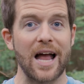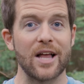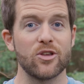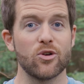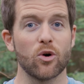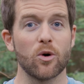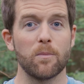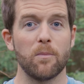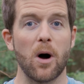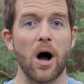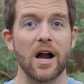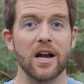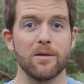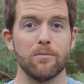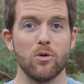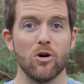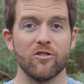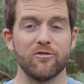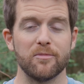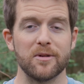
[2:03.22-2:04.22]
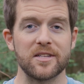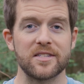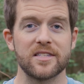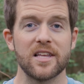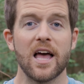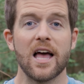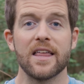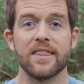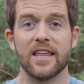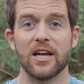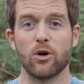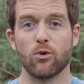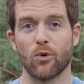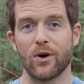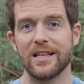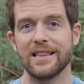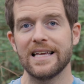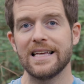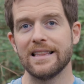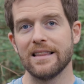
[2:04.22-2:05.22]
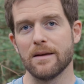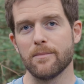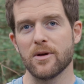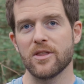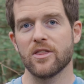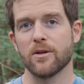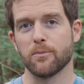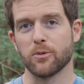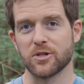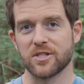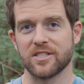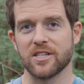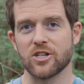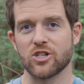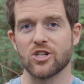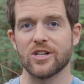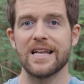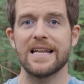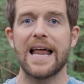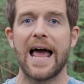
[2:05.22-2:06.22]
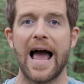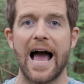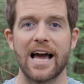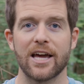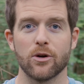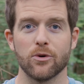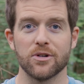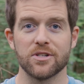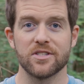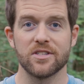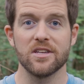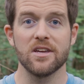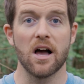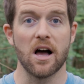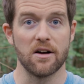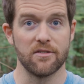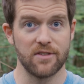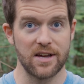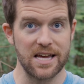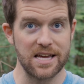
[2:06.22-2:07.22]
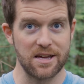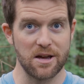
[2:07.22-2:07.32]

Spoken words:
and your body movements that greatly limit the precision and accuracy of a